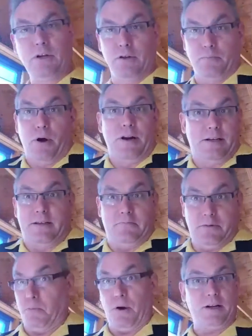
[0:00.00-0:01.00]
you know, the
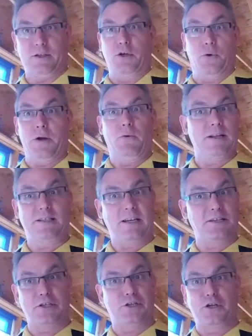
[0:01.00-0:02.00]
product's doing what it
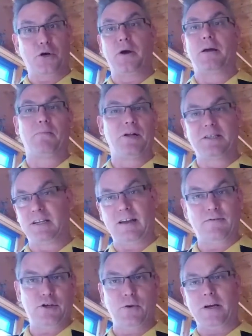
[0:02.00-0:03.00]
says it's doing. Plus, it
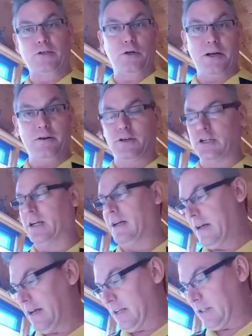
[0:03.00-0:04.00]
gives you extra energy.
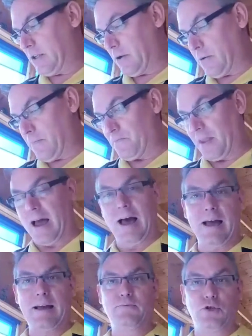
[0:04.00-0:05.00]
So
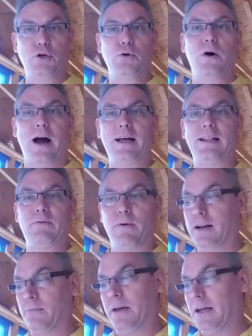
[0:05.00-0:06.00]
I do highly
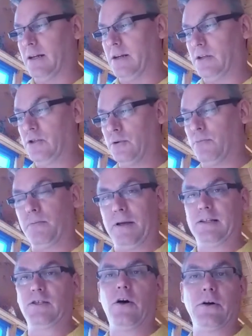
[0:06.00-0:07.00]
recommend
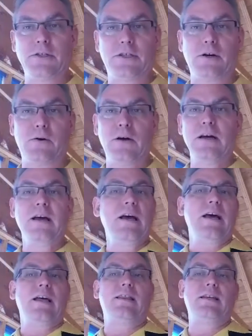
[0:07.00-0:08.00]
SuperBeets. Also,
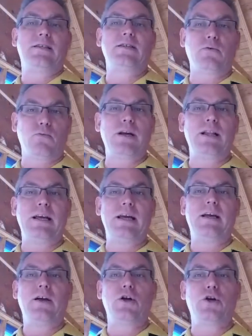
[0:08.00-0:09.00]
this is a
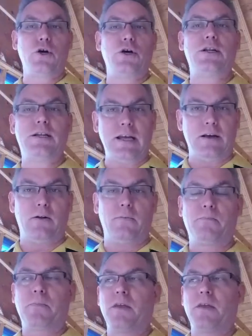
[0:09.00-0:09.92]
really good deal.